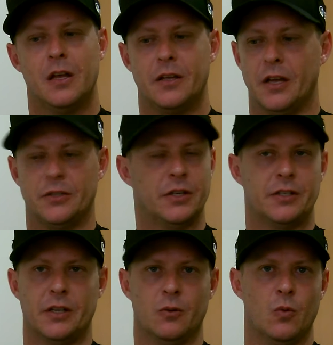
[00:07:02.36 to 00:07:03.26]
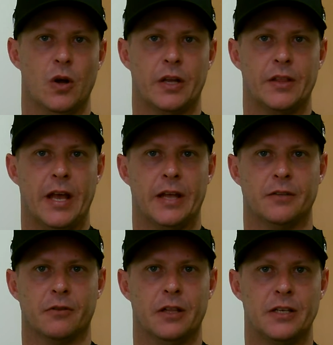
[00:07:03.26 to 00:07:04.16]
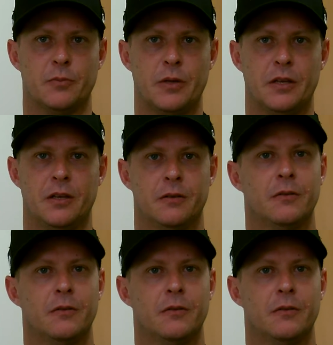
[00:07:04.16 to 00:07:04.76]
it just didn't work, and they had to release me